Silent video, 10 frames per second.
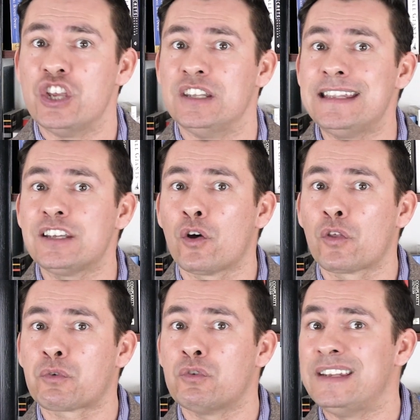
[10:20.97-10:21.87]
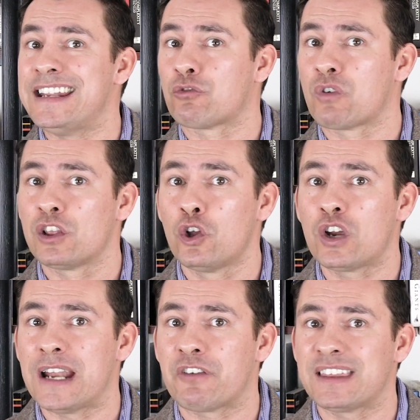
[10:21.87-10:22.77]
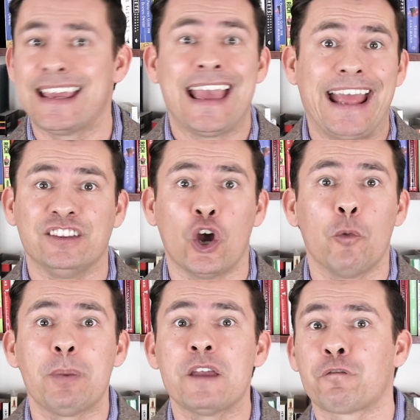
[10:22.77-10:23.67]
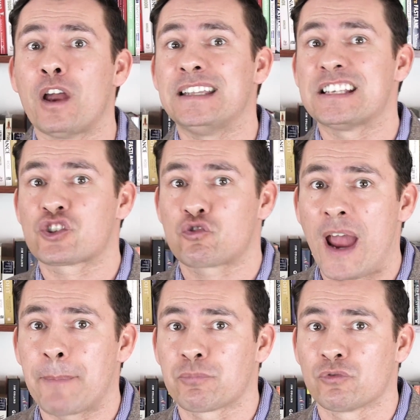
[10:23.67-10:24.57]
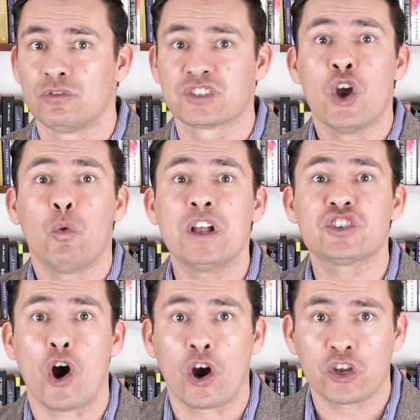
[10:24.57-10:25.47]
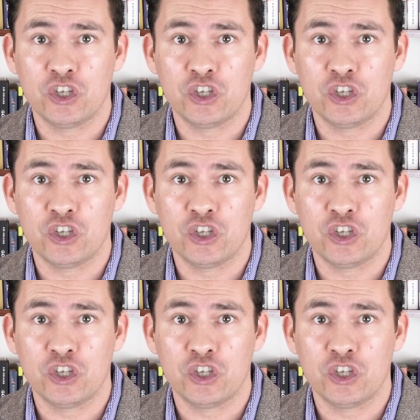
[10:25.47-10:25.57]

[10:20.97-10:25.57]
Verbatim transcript: You need to go through, you need to relook at everything, and don't be afraid to scrap rules which are